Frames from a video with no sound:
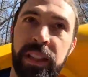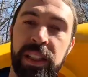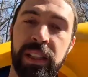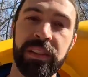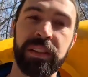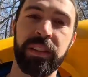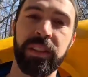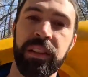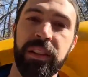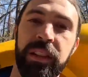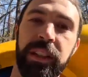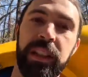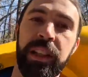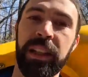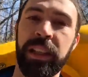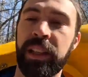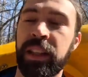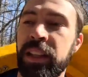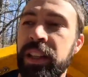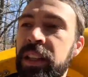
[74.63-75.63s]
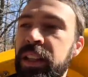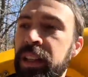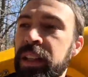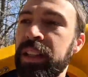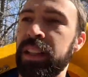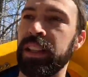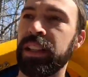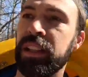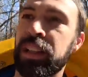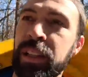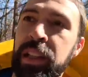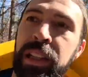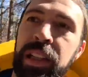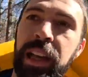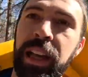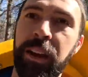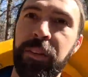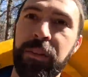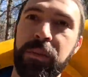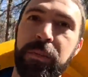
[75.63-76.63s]
Certainly
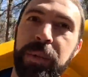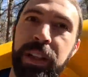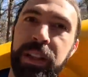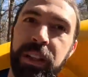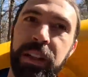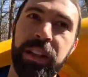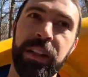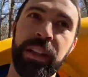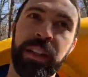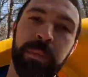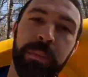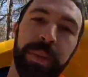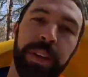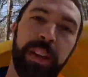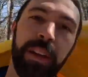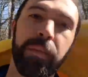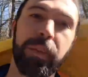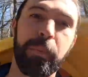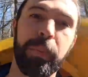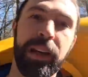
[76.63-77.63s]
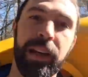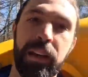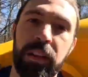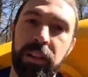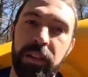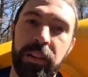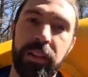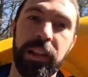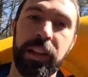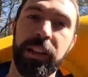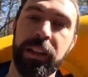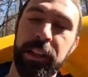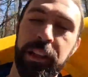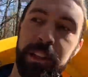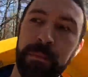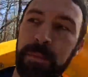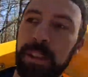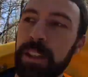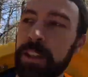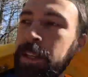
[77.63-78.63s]
helped me to become the paddler that I
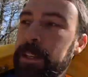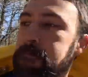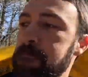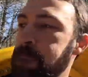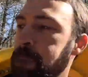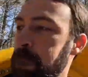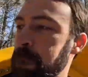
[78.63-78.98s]
am today.